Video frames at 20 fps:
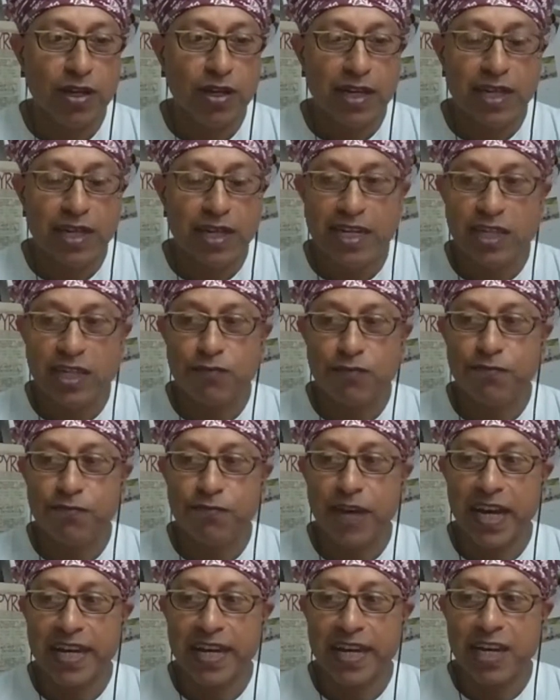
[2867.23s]
It's
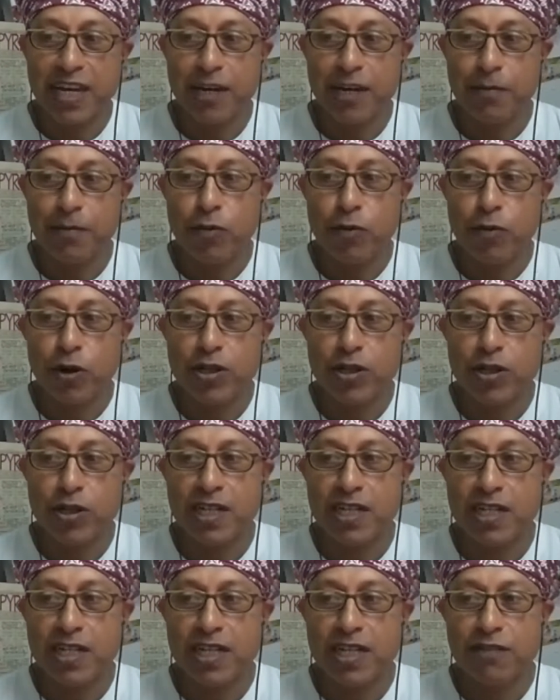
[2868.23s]
very
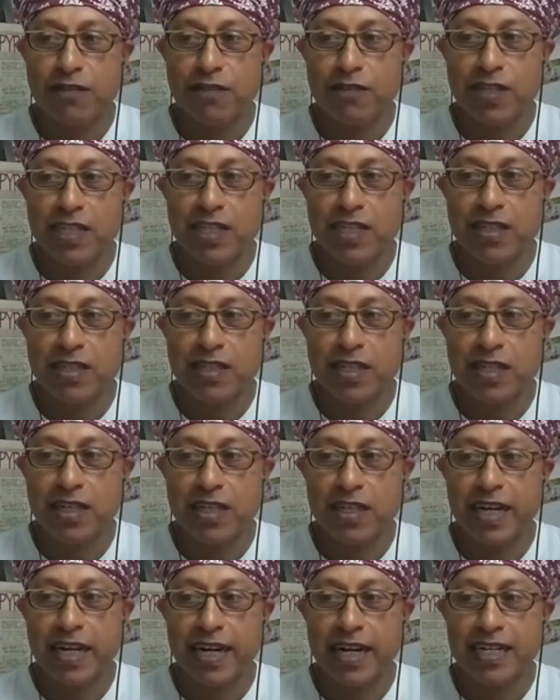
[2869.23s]
important that we see
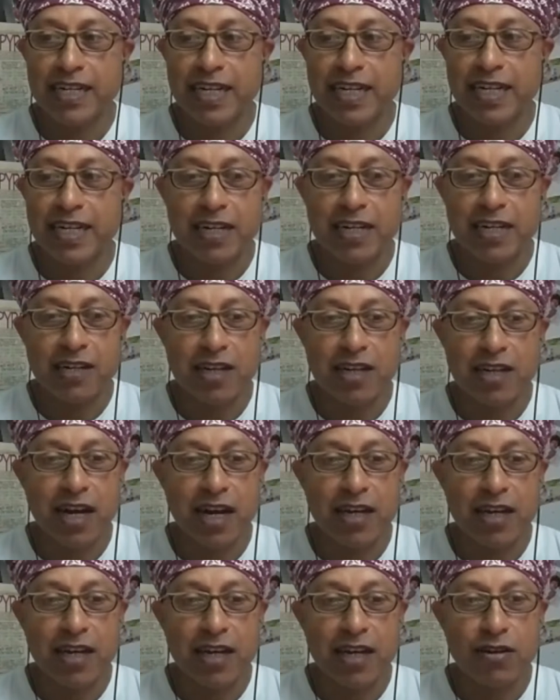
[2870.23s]
that
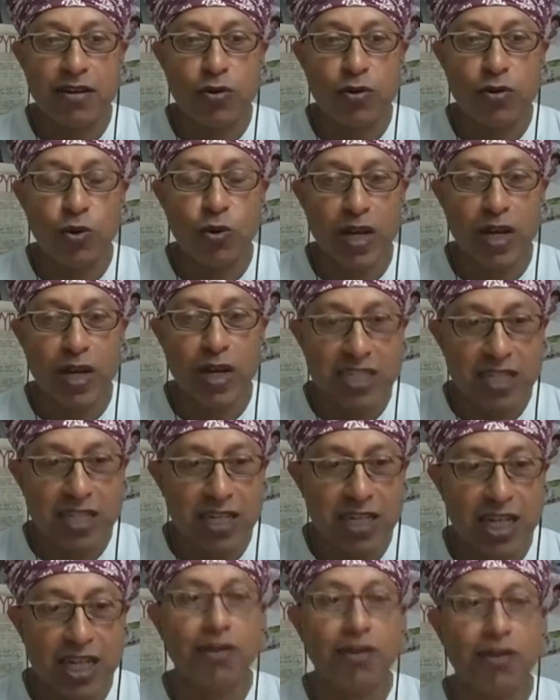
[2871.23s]
entire
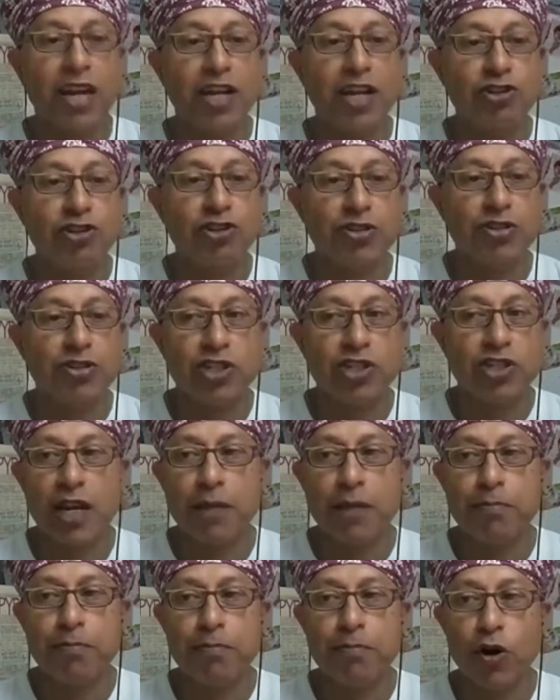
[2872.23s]
holistic
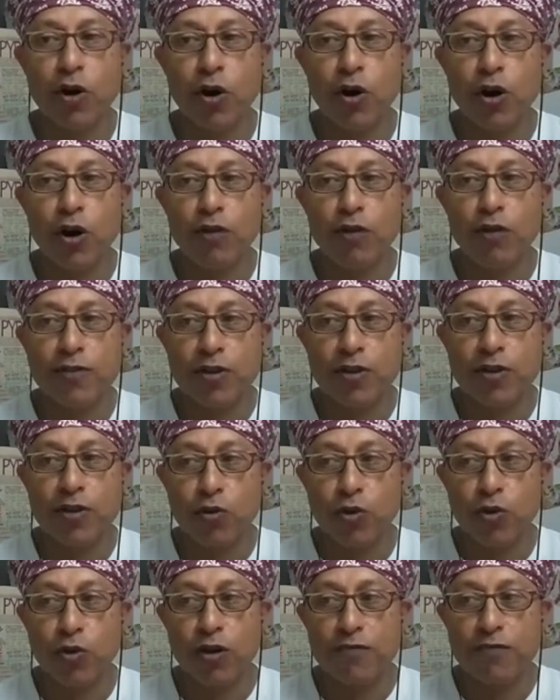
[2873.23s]
relationship of the
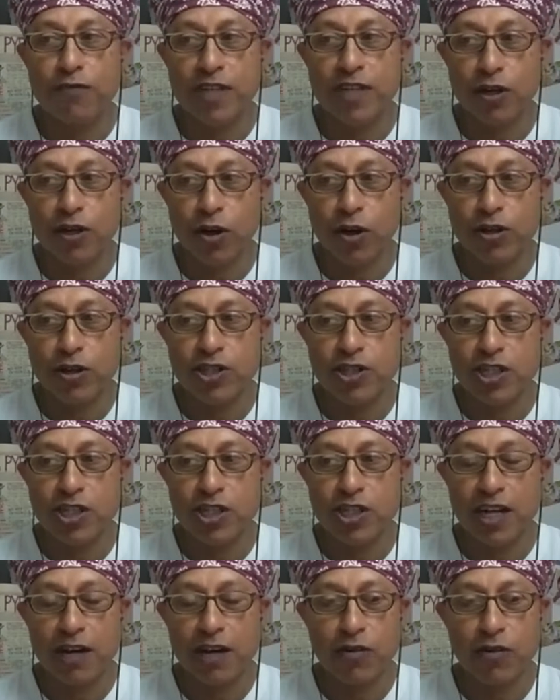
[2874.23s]
role of technology
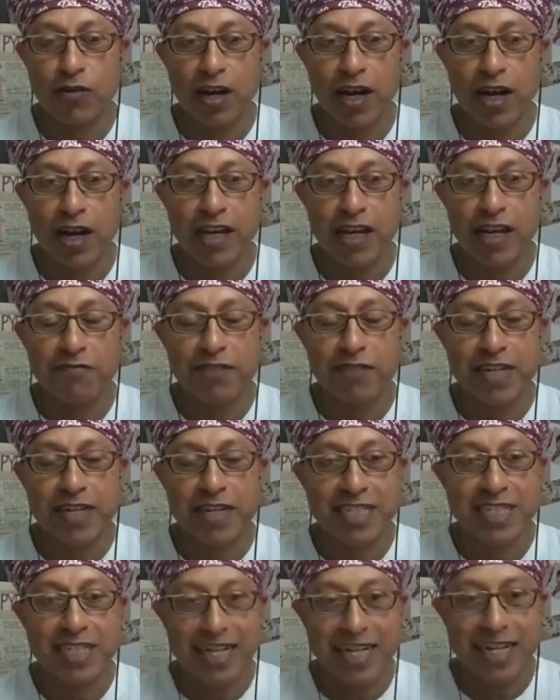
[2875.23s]
in our life,
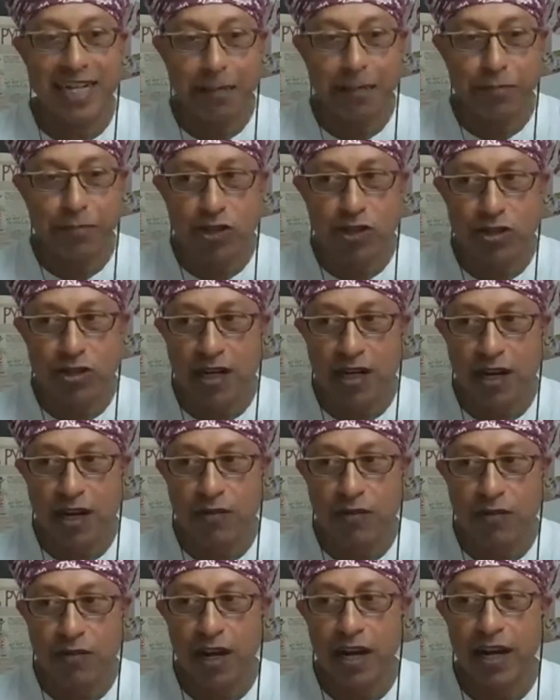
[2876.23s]
its adaptation in
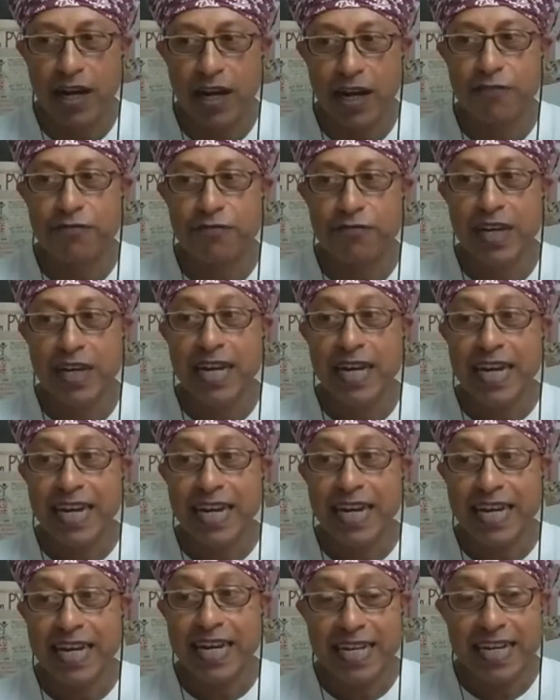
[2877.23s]
our life,
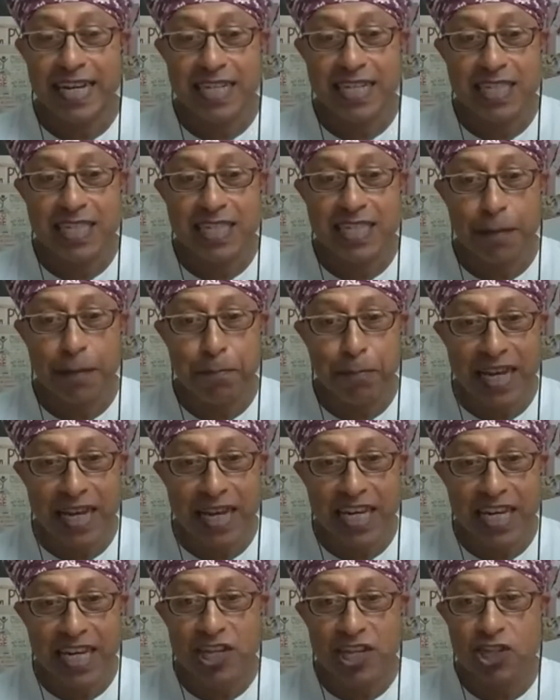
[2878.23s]
in its
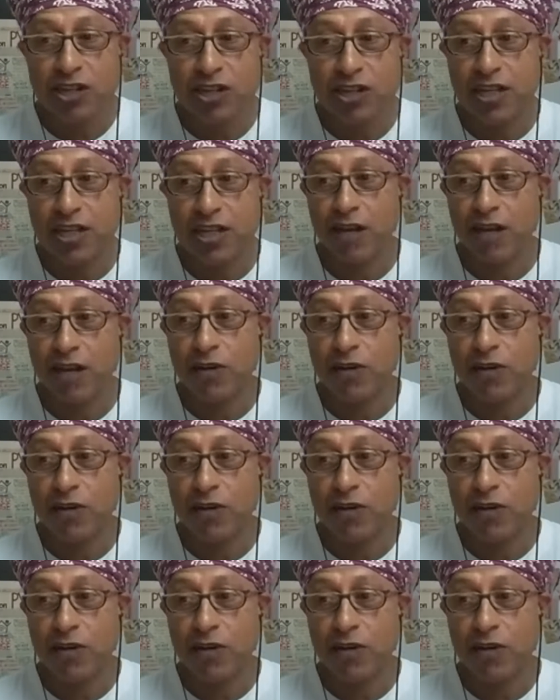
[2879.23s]
implication in our